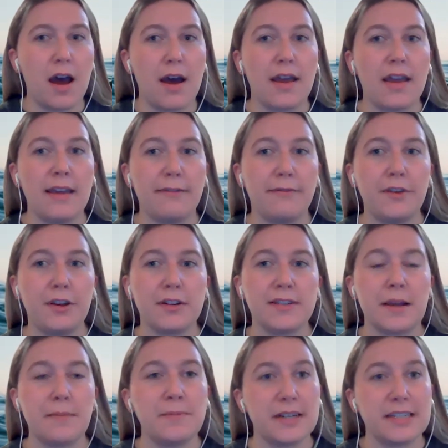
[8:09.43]
if your
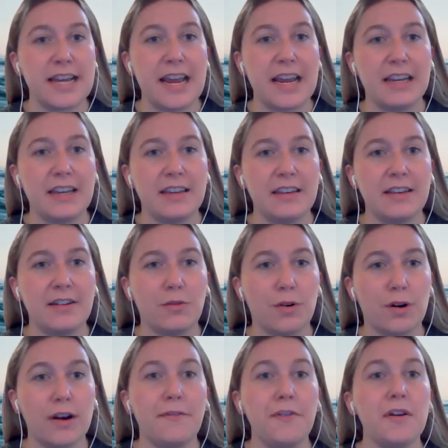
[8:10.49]
septic tank,
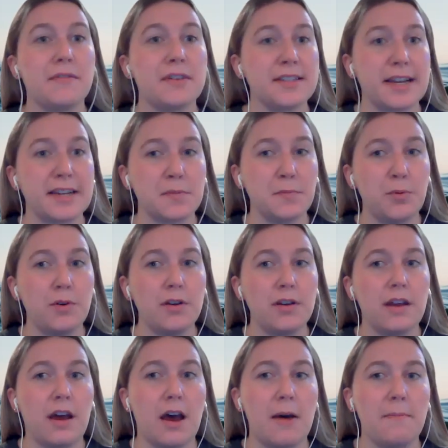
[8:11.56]
or if you have a
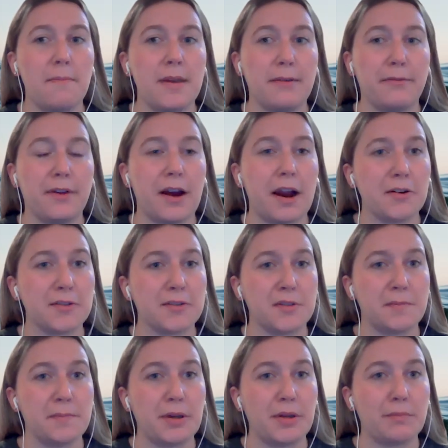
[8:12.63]
cesspool, if your house
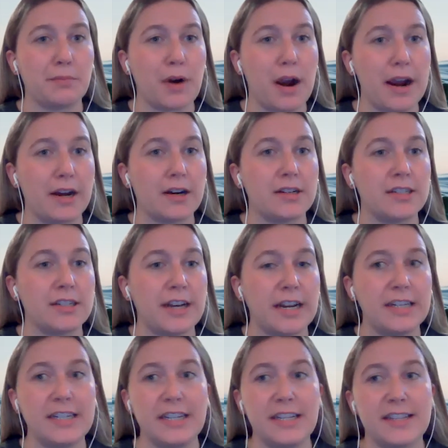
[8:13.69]
was built prior to
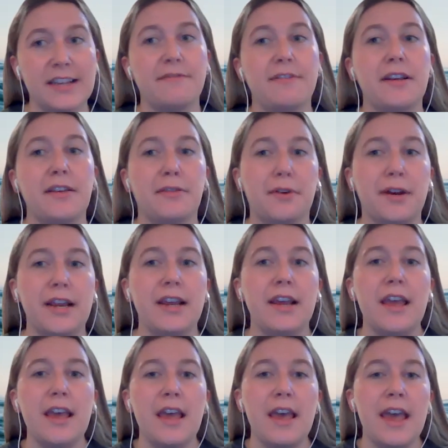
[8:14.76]
1973
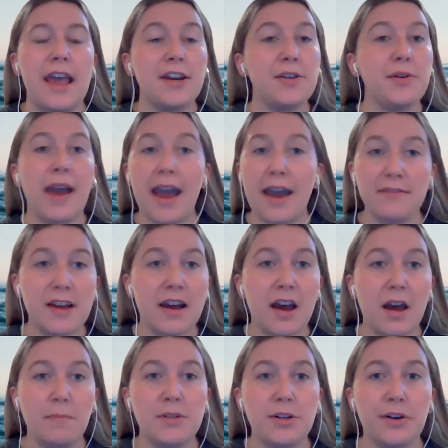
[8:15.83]
and you have not
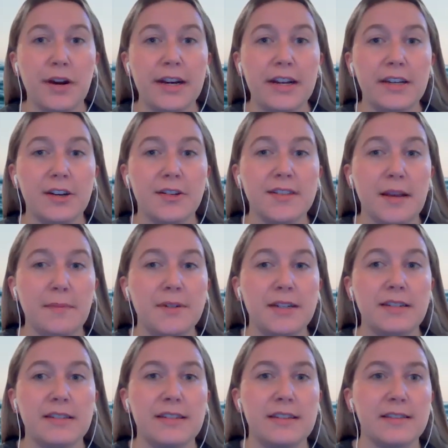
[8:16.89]
upgraded your
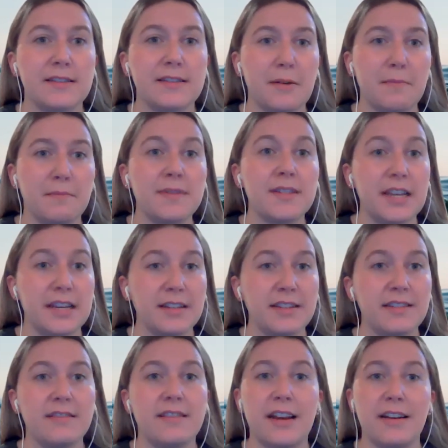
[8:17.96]
septic system
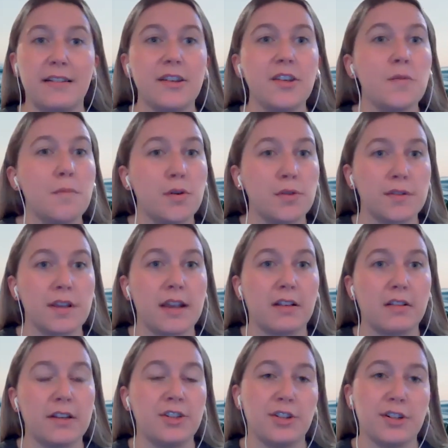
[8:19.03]
since, then you most
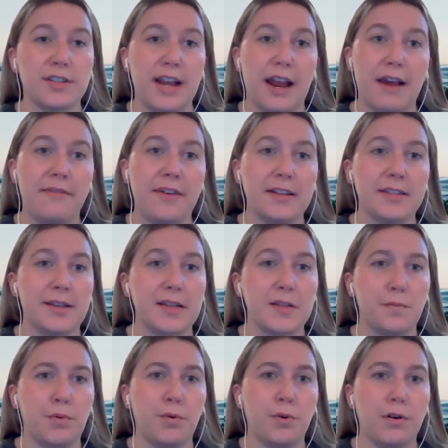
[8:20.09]
likely just have a
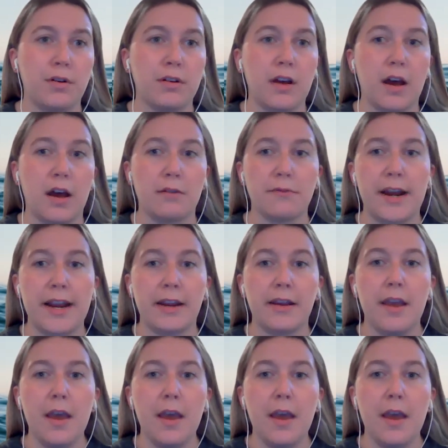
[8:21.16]
cesspool ring.